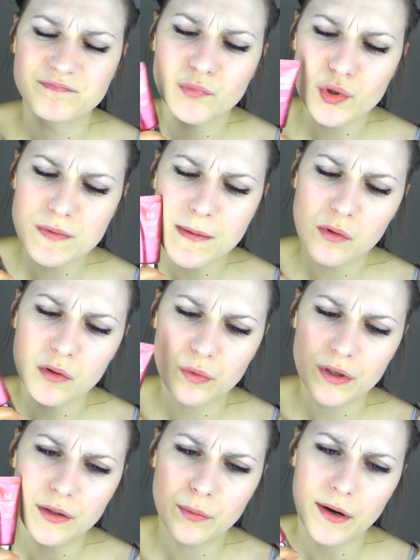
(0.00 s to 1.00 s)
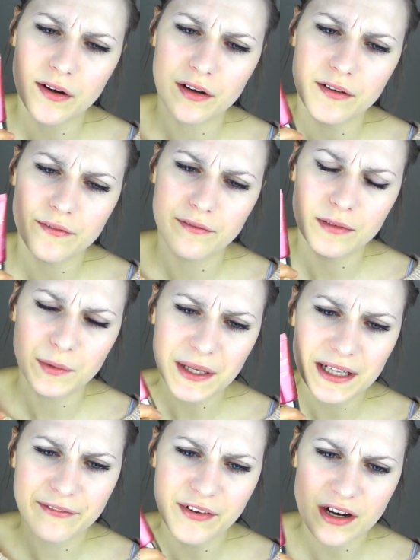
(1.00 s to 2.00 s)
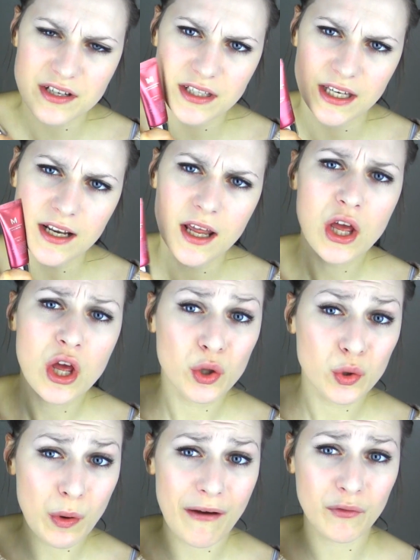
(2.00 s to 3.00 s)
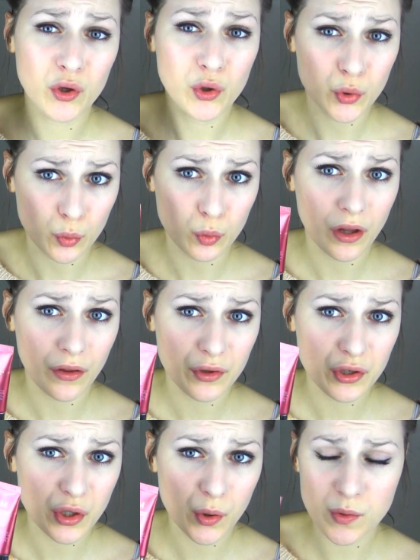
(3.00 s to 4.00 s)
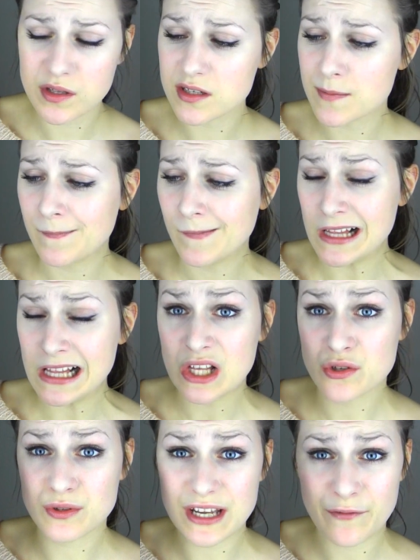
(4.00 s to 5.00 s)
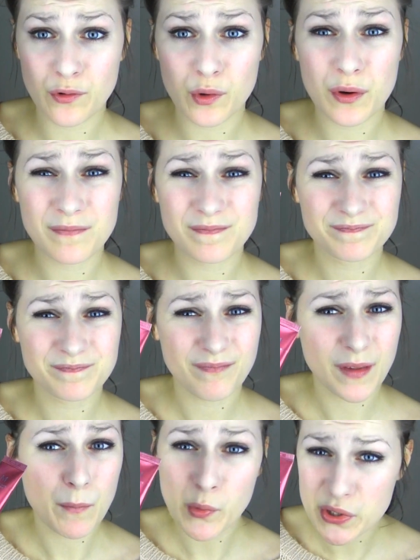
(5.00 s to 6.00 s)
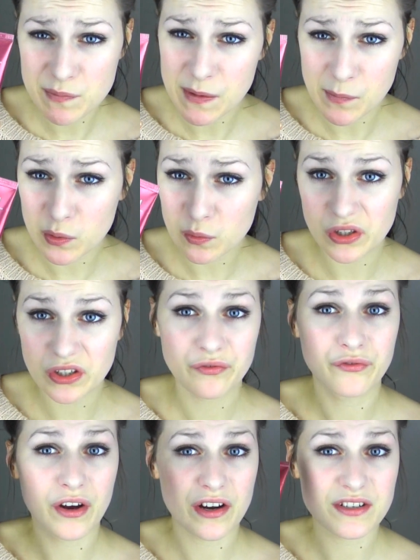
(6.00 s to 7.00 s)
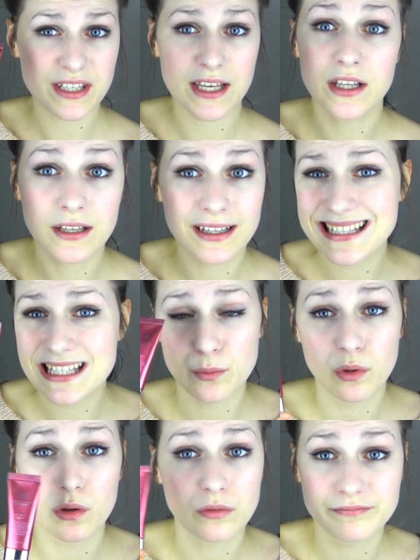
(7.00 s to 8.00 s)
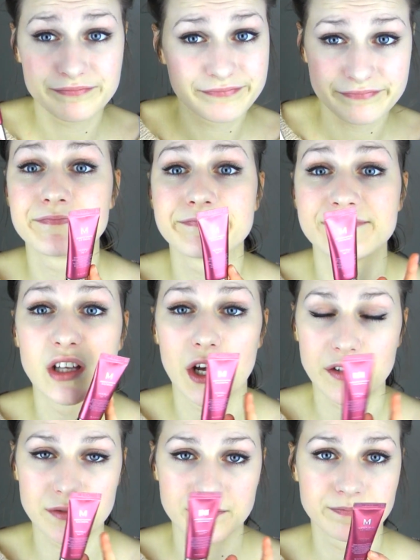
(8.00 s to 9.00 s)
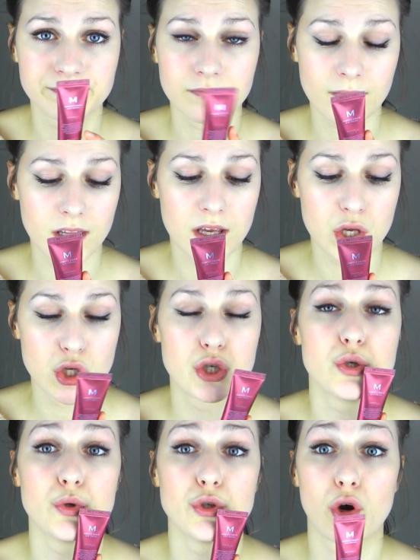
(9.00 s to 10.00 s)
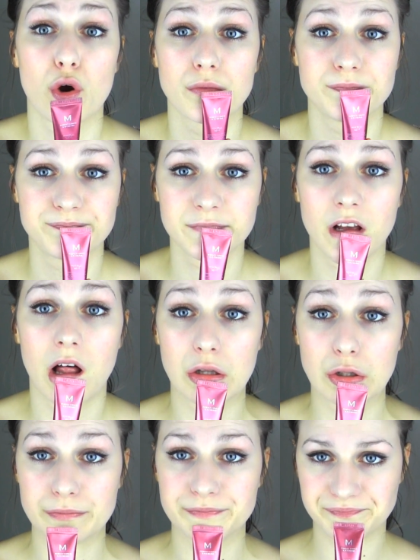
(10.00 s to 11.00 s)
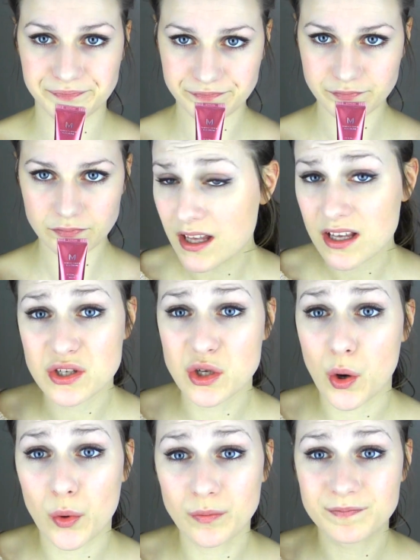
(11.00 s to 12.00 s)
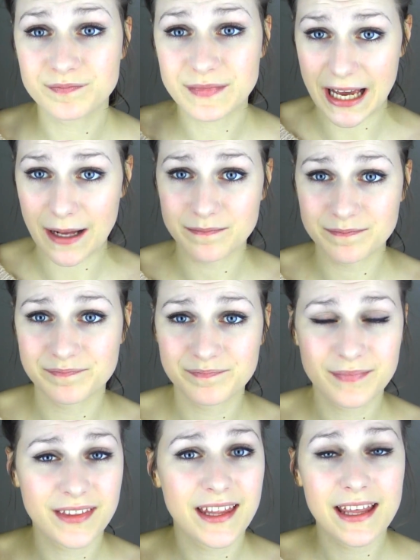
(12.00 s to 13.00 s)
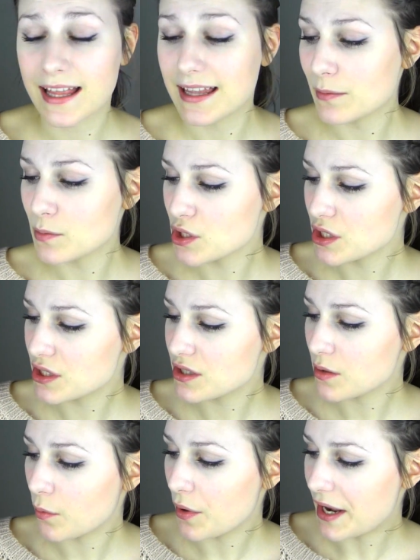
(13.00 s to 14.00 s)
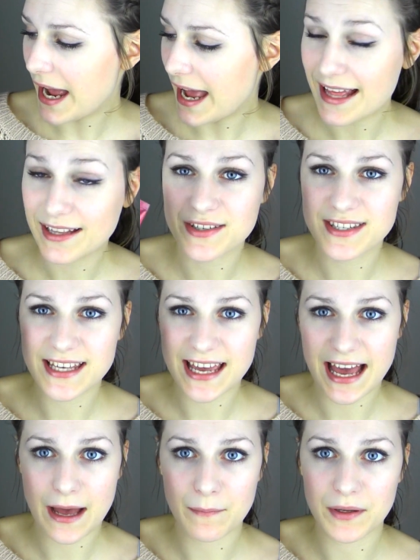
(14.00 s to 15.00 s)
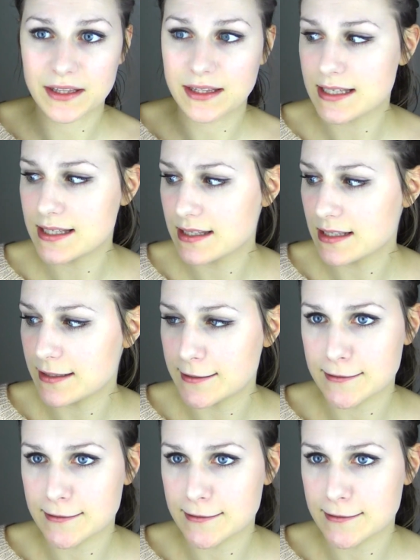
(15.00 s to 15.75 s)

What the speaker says: Most people with really fair skin do have cool undertones, so therefore most people with fair skin, this will not suit your color. So yeah, that was just what I had to say about this